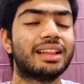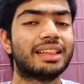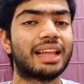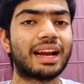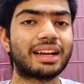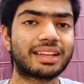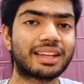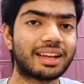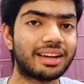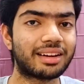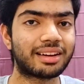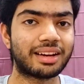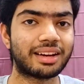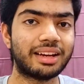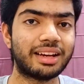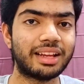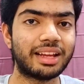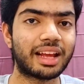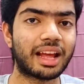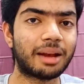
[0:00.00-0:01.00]
That can
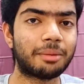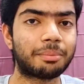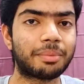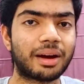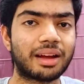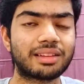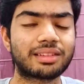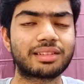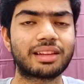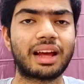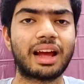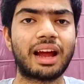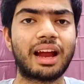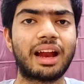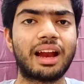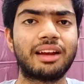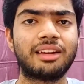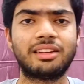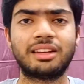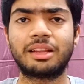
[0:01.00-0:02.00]
really help us,
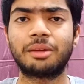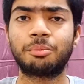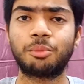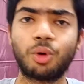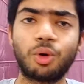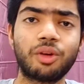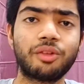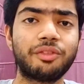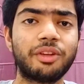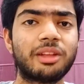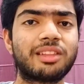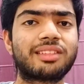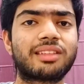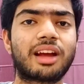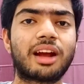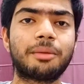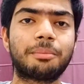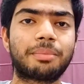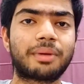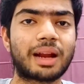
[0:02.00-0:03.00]
and the more we
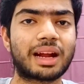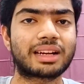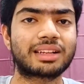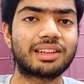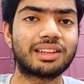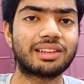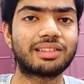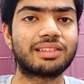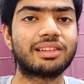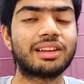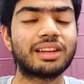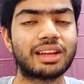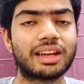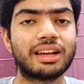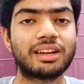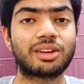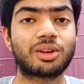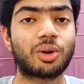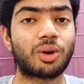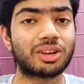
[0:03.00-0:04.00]
start practicing
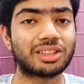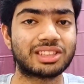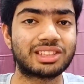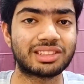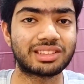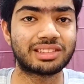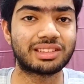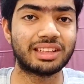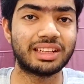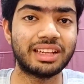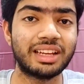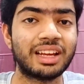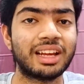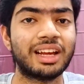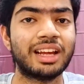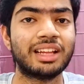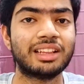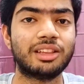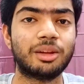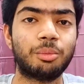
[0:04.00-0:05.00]
it consciously,
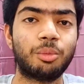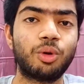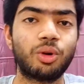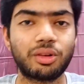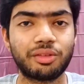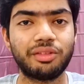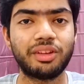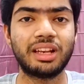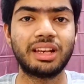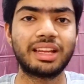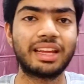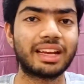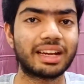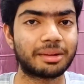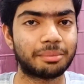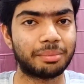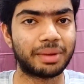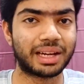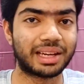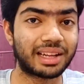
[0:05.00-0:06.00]
the more we'll
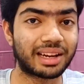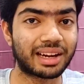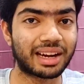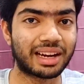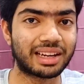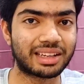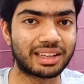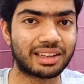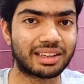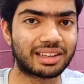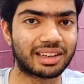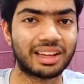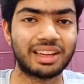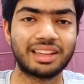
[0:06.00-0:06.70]
get better at it.